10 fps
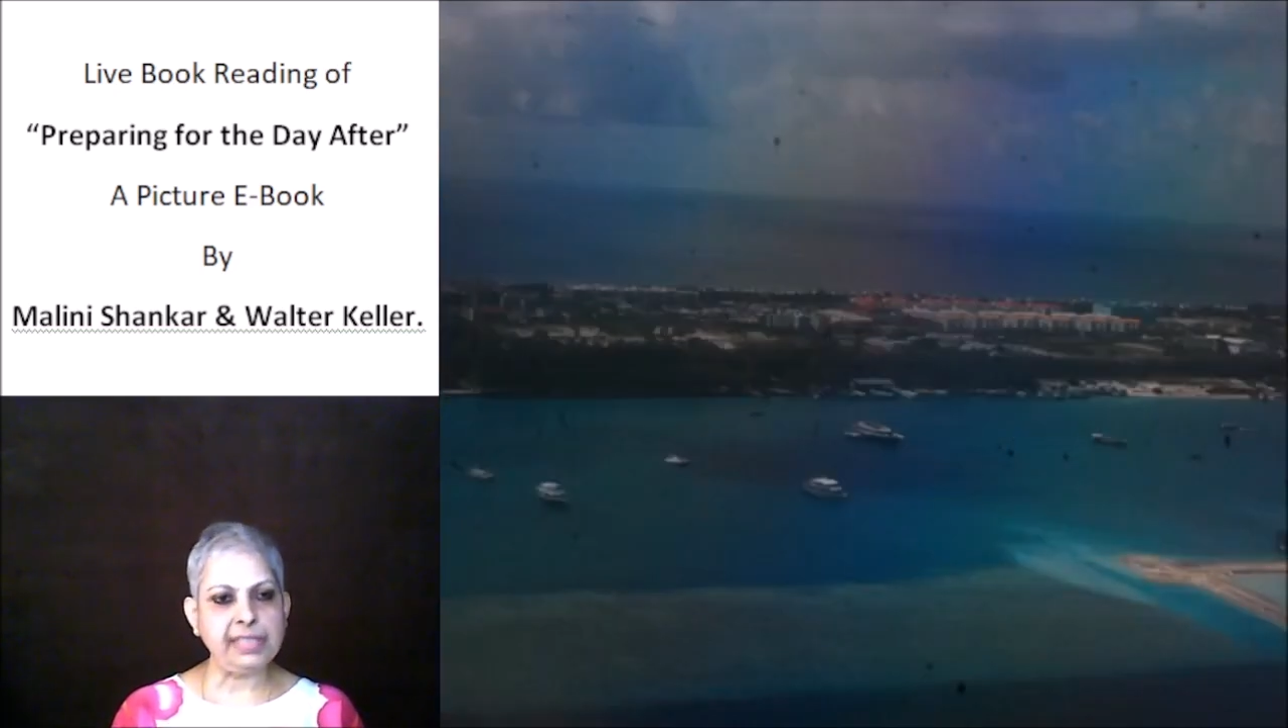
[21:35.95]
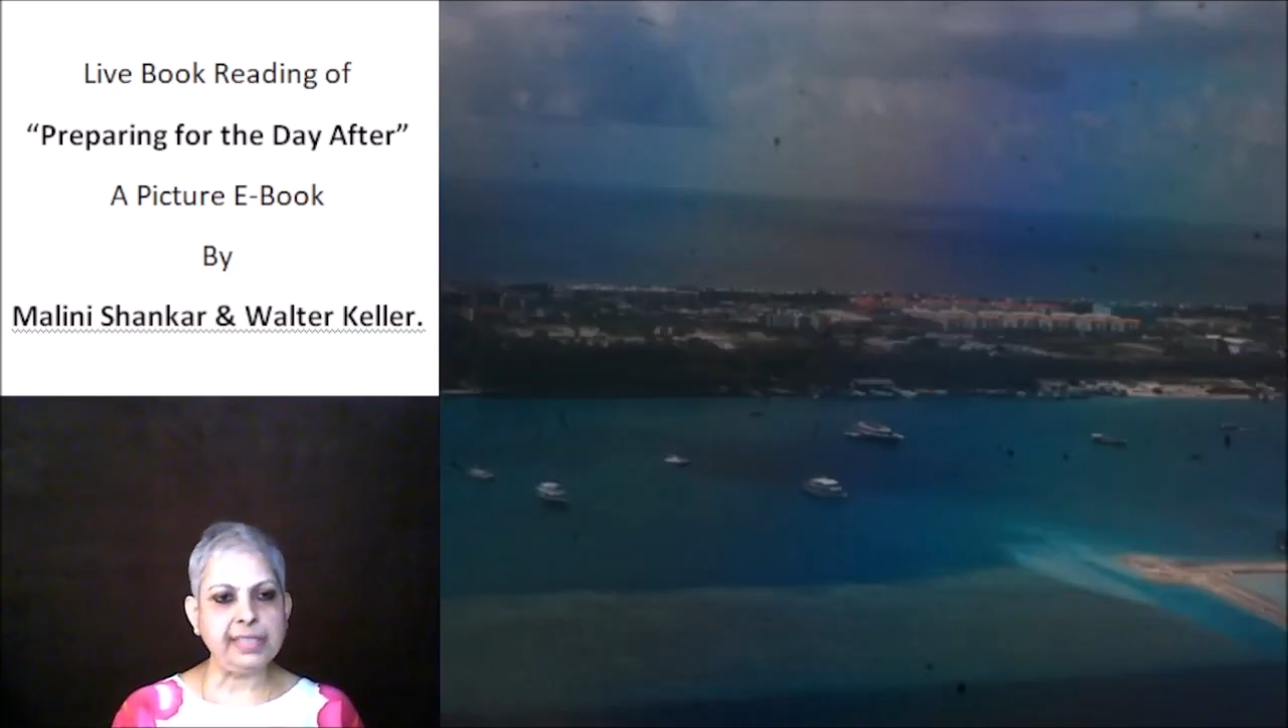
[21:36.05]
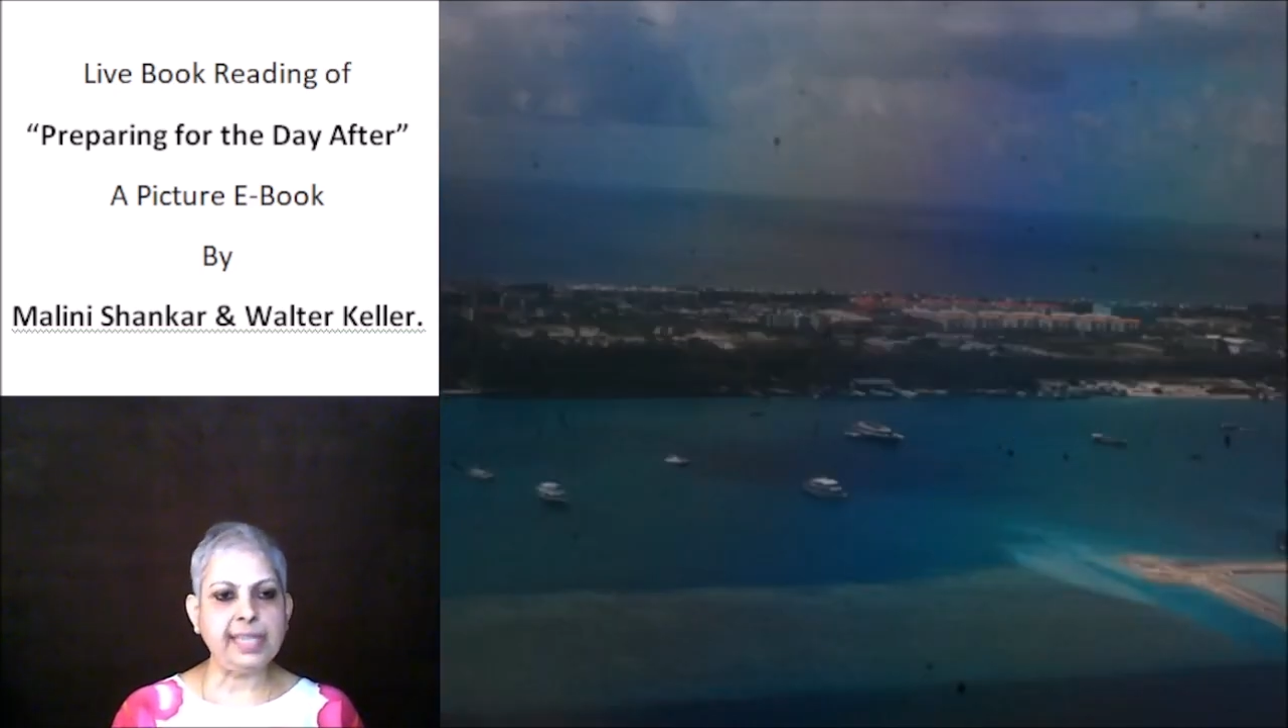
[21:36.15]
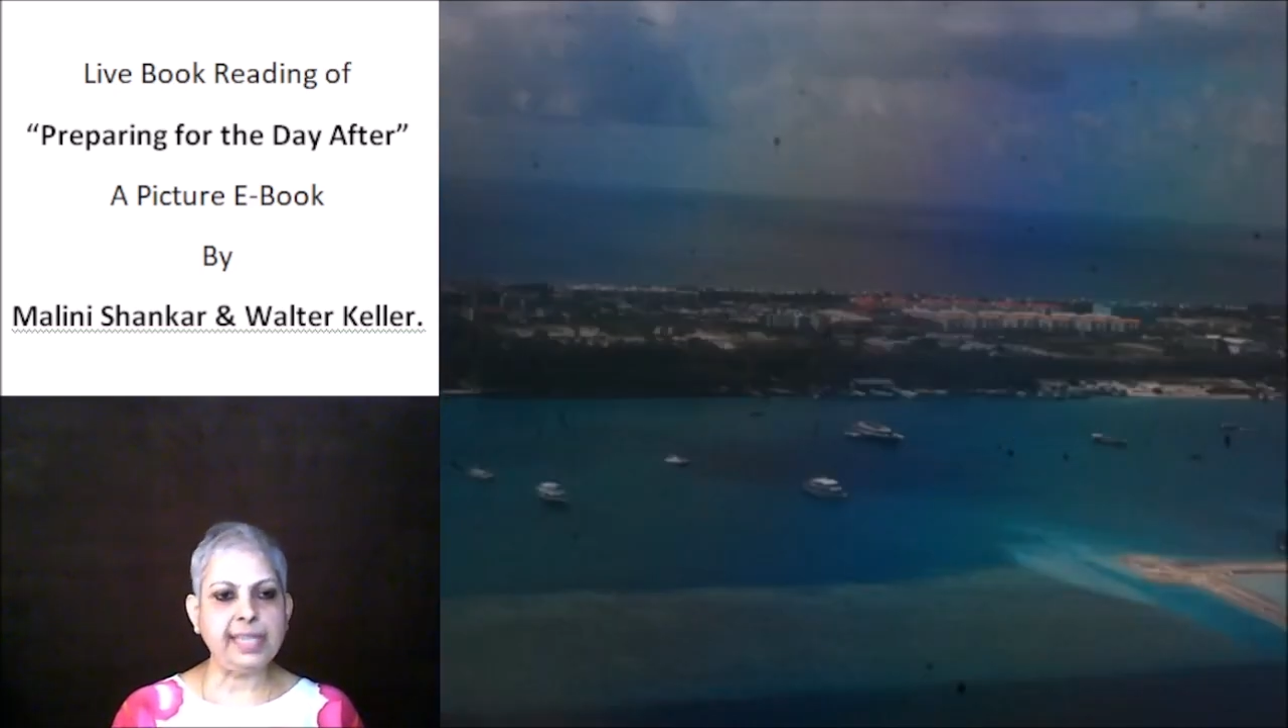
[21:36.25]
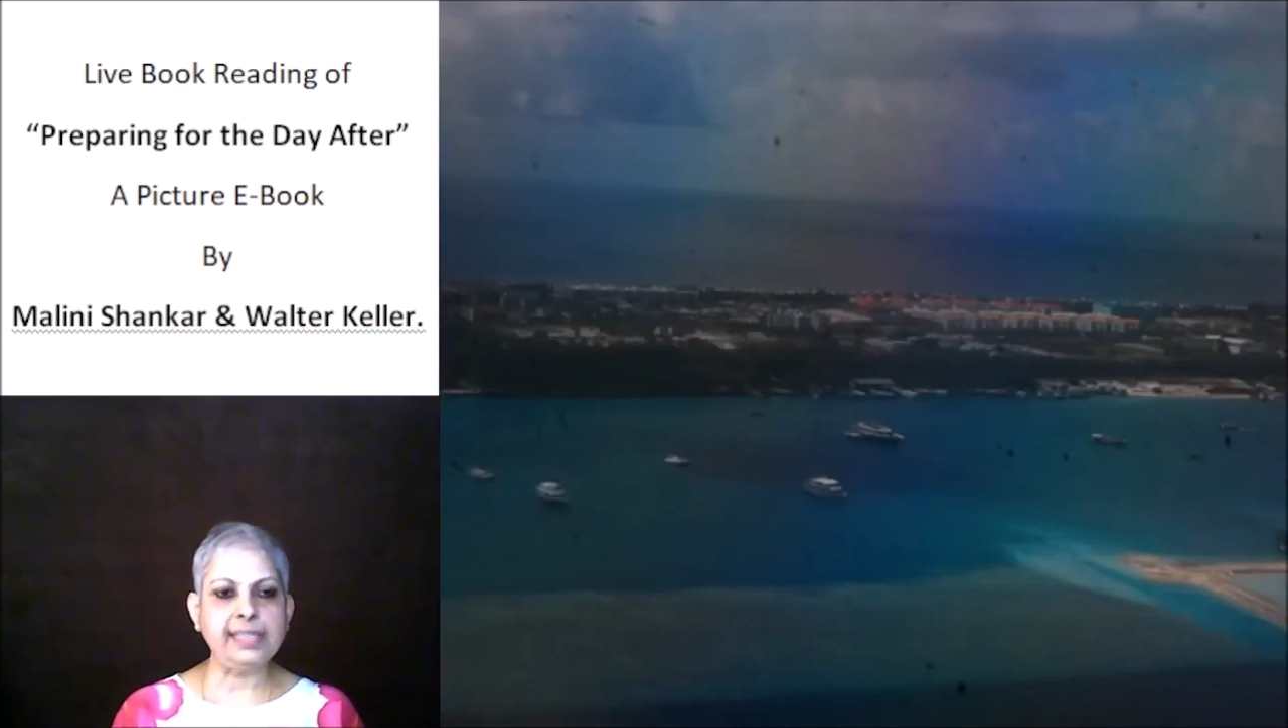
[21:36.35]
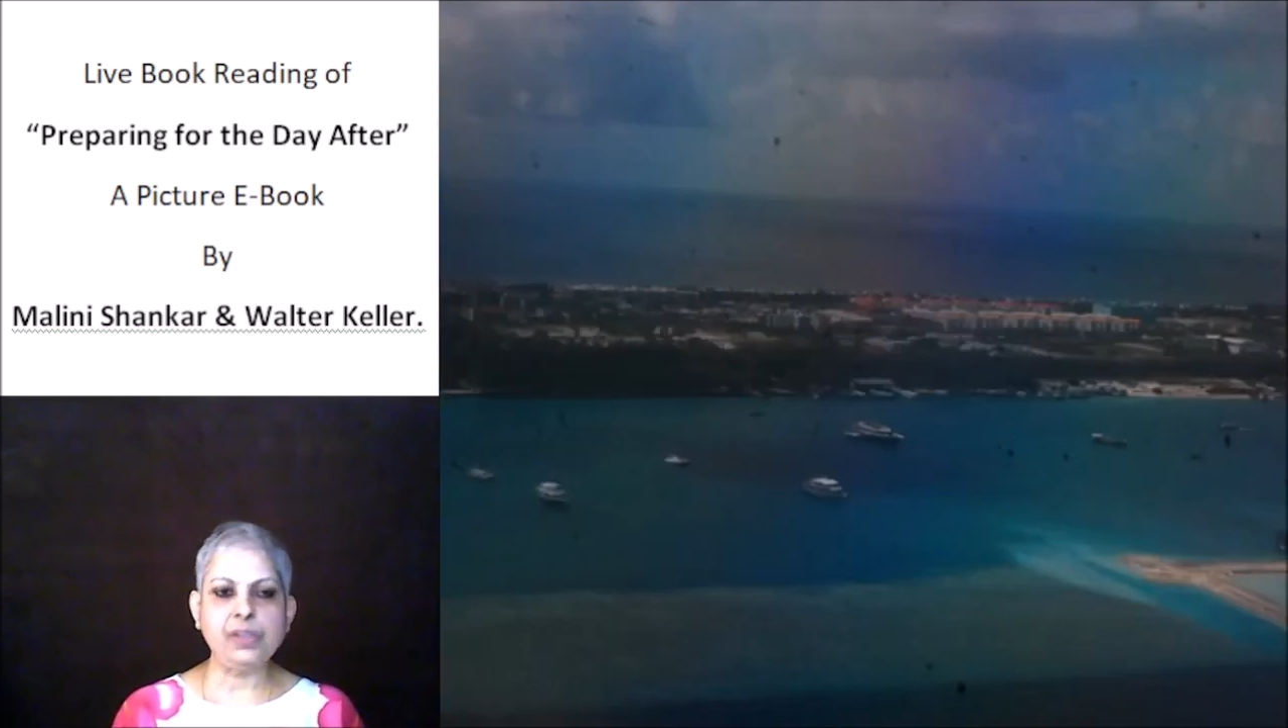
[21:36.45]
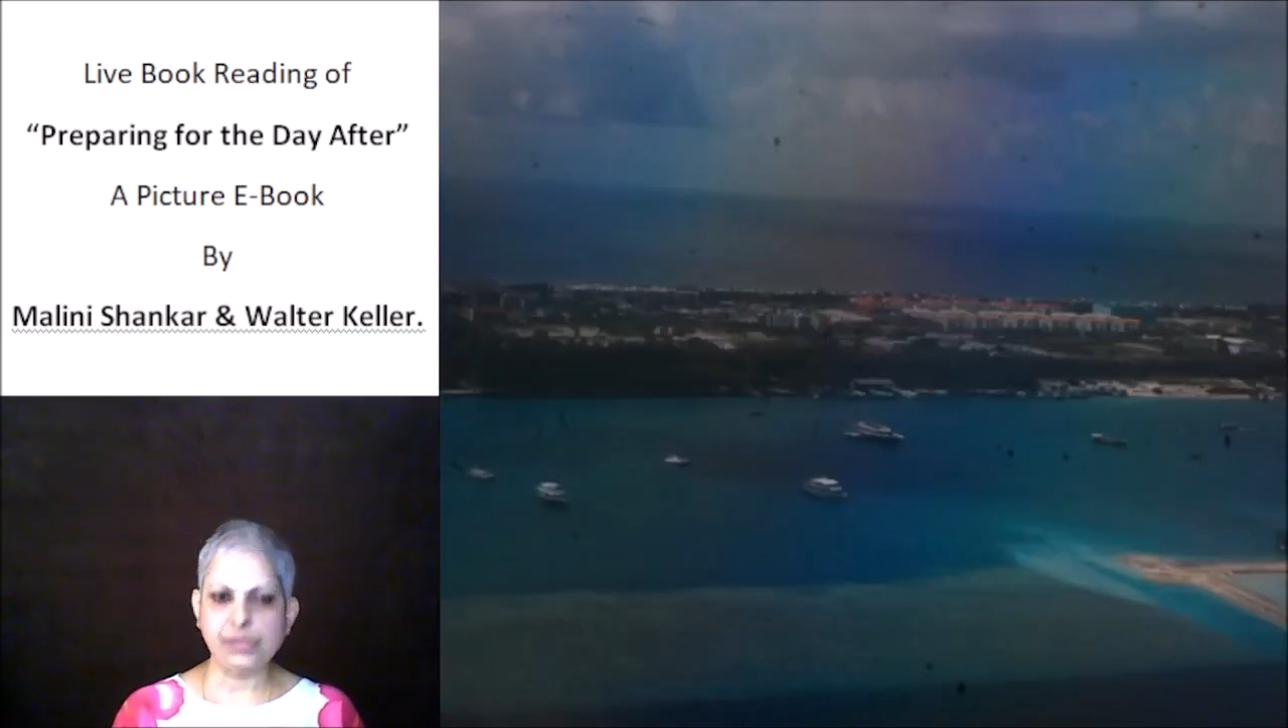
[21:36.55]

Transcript: inter-island